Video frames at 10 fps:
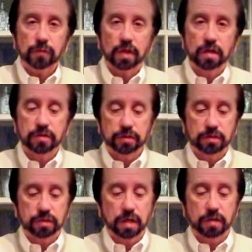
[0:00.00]
Here's
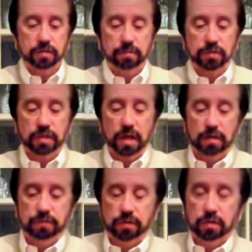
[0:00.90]
uh, some side
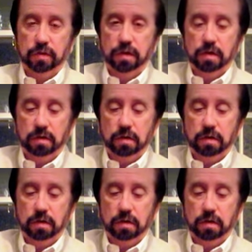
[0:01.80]
view there.